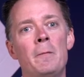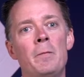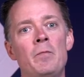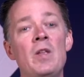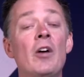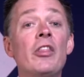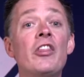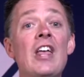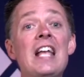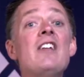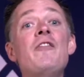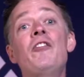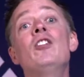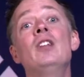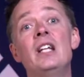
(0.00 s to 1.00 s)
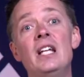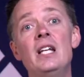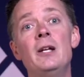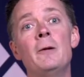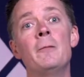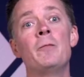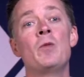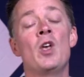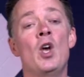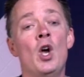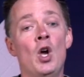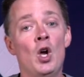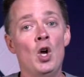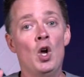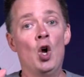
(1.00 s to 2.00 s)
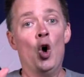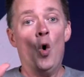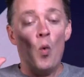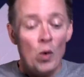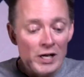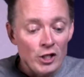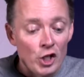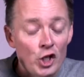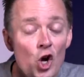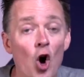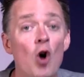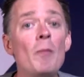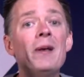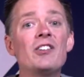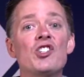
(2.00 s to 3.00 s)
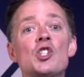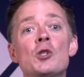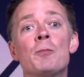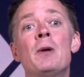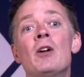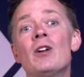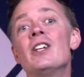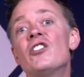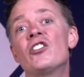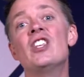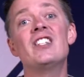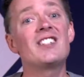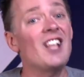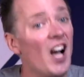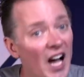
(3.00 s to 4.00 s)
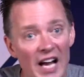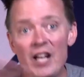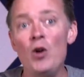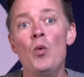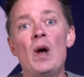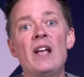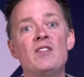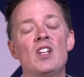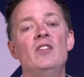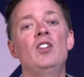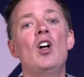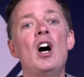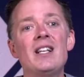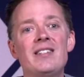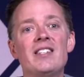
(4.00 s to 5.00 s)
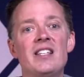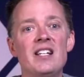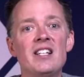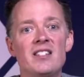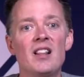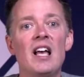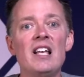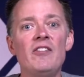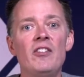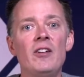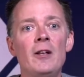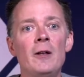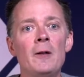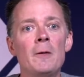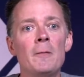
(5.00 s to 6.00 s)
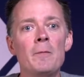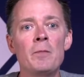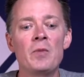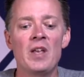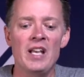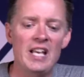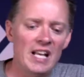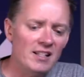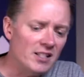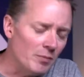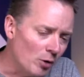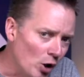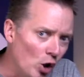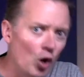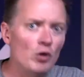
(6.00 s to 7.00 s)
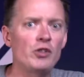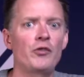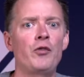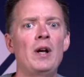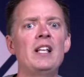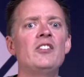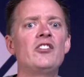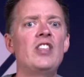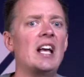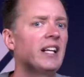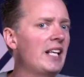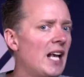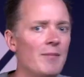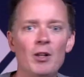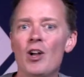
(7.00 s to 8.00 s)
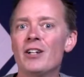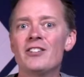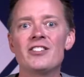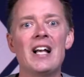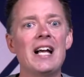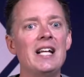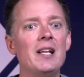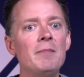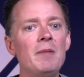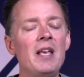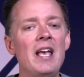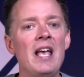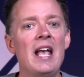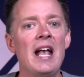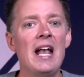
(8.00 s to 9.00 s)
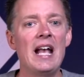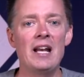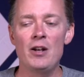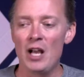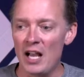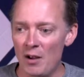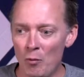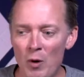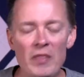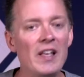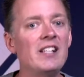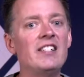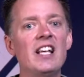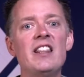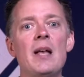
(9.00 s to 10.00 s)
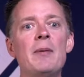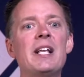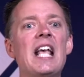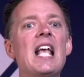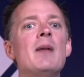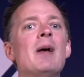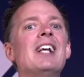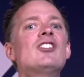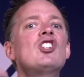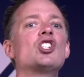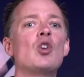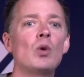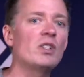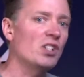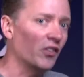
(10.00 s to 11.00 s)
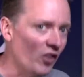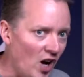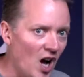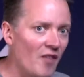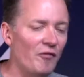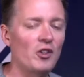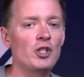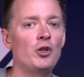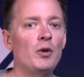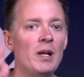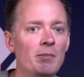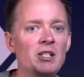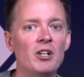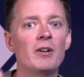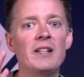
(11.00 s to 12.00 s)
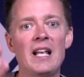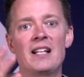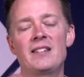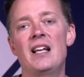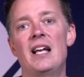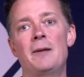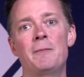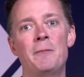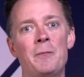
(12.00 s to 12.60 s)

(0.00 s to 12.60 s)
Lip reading: Now, thankfully, when Job experienced these tidal waves of losses in his life, he had some close friends that came alongside him. And when they did, they became a source of comfort to him during that time.